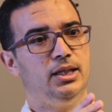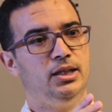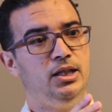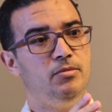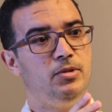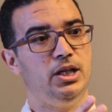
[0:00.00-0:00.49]

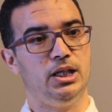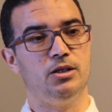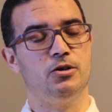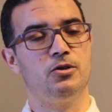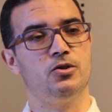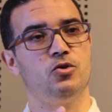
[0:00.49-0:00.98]
team
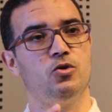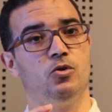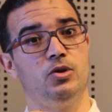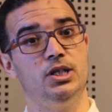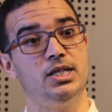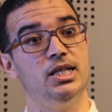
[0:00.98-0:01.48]
leaders or
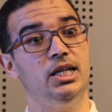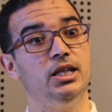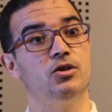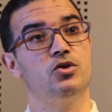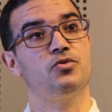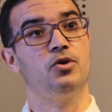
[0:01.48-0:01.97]
these
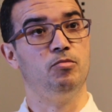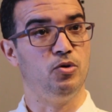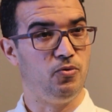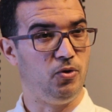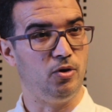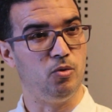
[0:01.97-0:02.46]
leaders from the
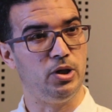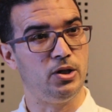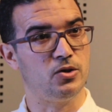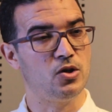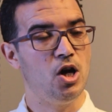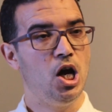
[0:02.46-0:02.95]

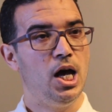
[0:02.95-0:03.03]
followers,